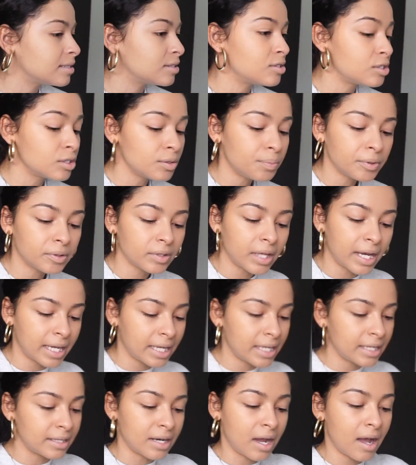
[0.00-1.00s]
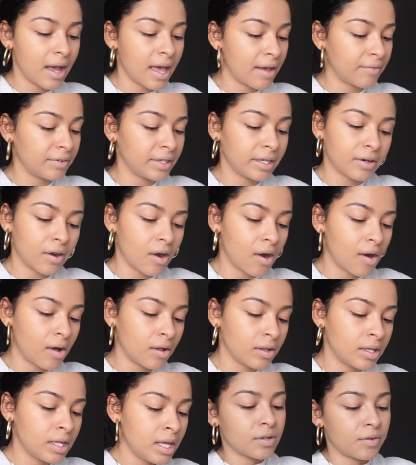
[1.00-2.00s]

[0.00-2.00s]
It's super light, not heavy at all.